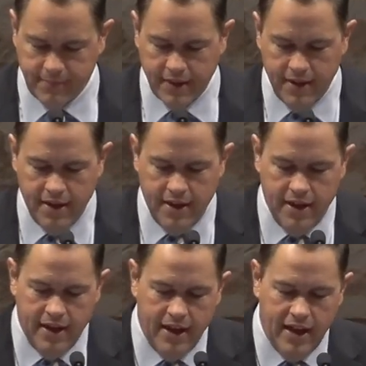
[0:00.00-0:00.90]
And in
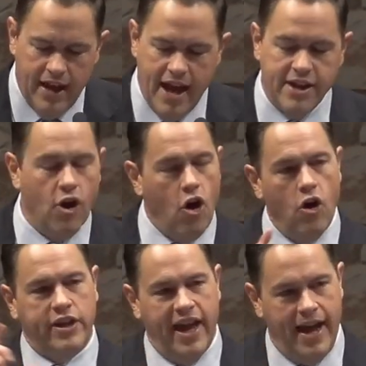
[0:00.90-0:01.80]
all caps,
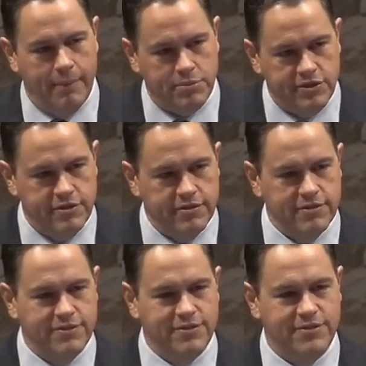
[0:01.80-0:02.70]

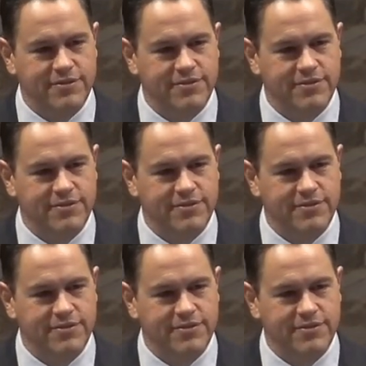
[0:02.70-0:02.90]
you know the,